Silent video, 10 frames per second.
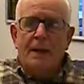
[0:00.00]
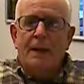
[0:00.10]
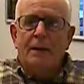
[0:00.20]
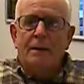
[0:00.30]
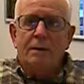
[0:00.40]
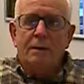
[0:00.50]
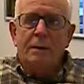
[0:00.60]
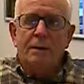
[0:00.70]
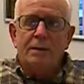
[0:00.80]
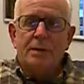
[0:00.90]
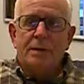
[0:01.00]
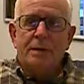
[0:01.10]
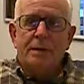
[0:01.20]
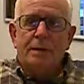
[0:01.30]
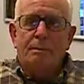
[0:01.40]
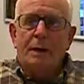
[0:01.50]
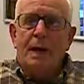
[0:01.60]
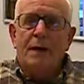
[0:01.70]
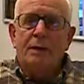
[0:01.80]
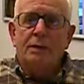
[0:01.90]
and I look at their uh,
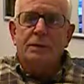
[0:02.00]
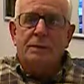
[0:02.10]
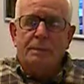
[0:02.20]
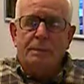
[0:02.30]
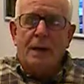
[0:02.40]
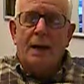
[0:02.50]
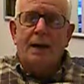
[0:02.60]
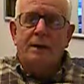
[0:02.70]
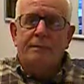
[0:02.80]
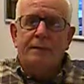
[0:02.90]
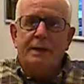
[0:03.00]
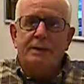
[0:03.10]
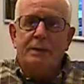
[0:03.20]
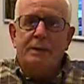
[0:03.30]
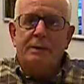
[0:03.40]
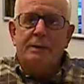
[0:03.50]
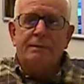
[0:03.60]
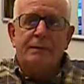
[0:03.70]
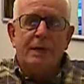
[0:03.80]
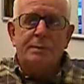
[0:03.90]
bios or biographies
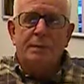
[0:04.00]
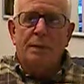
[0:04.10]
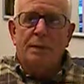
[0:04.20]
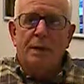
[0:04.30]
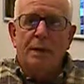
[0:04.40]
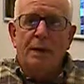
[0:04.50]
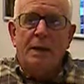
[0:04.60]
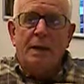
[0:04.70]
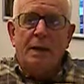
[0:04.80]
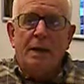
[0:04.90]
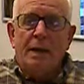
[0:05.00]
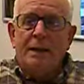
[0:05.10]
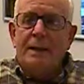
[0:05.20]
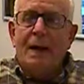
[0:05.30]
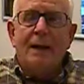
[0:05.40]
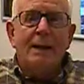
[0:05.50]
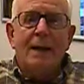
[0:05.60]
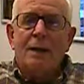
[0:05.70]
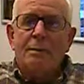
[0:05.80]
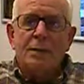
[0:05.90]
on Facebook, and
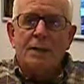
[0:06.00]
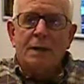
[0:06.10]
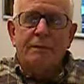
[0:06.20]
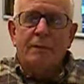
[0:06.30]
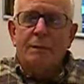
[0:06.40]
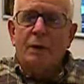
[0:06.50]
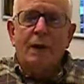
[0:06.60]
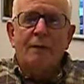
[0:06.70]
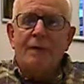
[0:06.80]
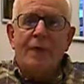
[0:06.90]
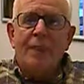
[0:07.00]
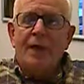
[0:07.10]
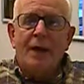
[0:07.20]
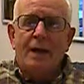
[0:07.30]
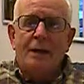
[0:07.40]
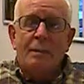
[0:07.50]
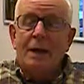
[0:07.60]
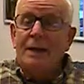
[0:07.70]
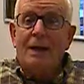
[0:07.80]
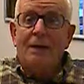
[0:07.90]
99% of them don't have a thing
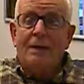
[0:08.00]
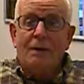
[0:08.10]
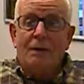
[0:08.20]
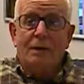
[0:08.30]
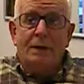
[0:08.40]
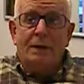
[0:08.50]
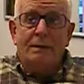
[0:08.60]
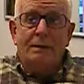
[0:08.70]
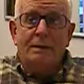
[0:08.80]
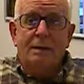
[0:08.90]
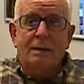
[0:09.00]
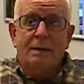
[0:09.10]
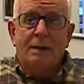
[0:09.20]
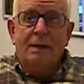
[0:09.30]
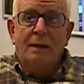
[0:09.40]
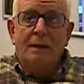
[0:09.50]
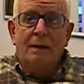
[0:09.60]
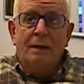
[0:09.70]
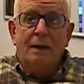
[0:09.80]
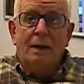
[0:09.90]
about nothing on there.
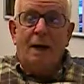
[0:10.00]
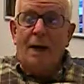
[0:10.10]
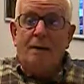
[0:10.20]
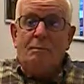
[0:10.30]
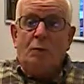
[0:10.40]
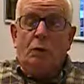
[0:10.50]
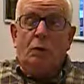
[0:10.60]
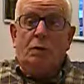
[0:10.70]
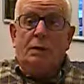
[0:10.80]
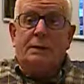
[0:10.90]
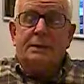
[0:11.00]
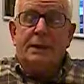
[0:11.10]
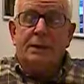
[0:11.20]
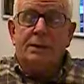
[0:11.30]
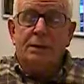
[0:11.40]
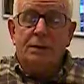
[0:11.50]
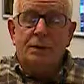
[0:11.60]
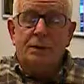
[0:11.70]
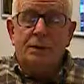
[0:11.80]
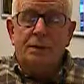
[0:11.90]
I'm clueless as
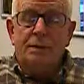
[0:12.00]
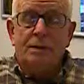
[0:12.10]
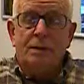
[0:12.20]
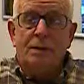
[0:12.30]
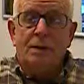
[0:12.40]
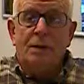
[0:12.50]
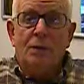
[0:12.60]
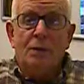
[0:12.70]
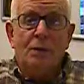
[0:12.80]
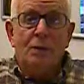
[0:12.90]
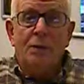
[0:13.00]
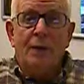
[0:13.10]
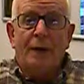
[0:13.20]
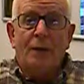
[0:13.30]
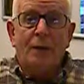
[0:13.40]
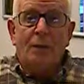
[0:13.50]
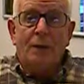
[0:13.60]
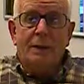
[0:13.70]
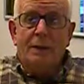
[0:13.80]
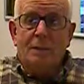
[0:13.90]
to who they are and
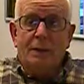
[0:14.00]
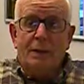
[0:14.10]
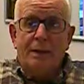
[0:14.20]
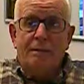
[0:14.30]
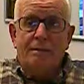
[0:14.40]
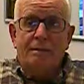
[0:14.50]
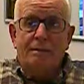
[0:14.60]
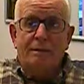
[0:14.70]
what they believe.